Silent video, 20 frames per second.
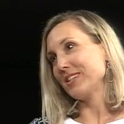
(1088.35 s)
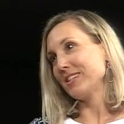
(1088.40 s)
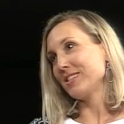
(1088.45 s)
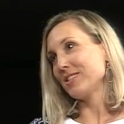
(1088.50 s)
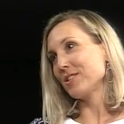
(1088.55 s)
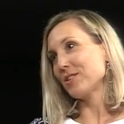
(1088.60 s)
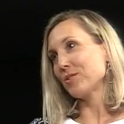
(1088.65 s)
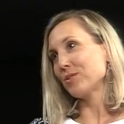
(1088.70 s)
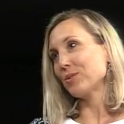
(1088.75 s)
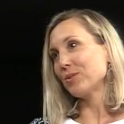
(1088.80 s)
And
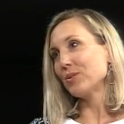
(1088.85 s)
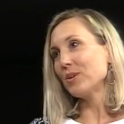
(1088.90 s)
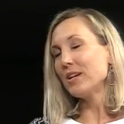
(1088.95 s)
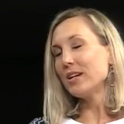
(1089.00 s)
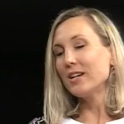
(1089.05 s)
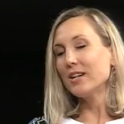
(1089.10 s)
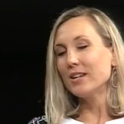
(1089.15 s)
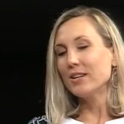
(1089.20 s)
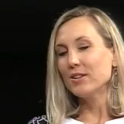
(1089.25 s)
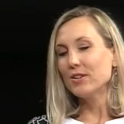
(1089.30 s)
so,
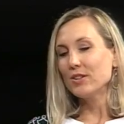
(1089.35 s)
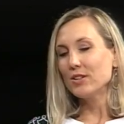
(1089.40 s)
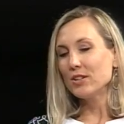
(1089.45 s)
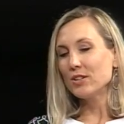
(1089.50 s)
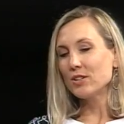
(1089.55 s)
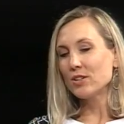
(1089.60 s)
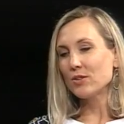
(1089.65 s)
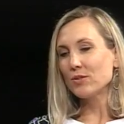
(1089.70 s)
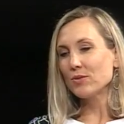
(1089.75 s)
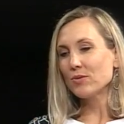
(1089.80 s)
you
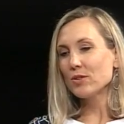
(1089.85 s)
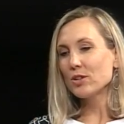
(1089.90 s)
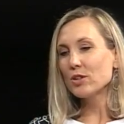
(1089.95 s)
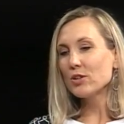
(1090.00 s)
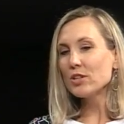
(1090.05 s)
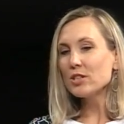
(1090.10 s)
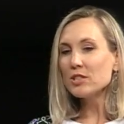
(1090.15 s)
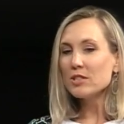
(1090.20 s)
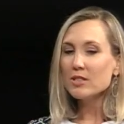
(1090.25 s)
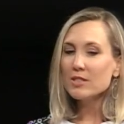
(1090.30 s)
know, for
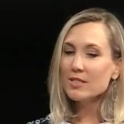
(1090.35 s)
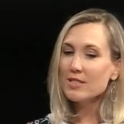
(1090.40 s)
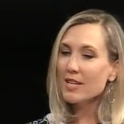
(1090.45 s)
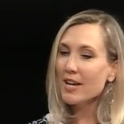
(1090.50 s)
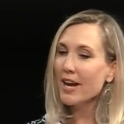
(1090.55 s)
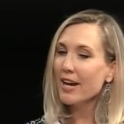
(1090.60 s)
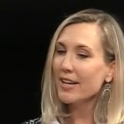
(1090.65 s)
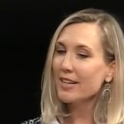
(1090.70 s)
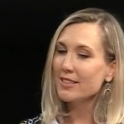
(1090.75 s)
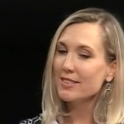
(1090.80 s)
Christian
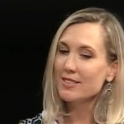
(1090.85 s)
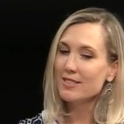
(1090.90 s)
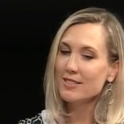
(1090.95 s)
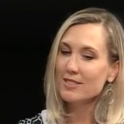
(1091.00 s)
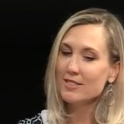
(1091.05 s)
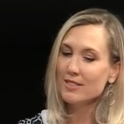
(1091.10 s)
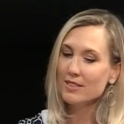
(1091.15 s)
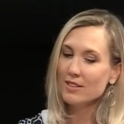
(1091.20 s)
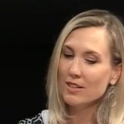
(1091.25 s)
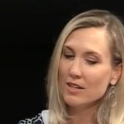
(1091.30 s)
Science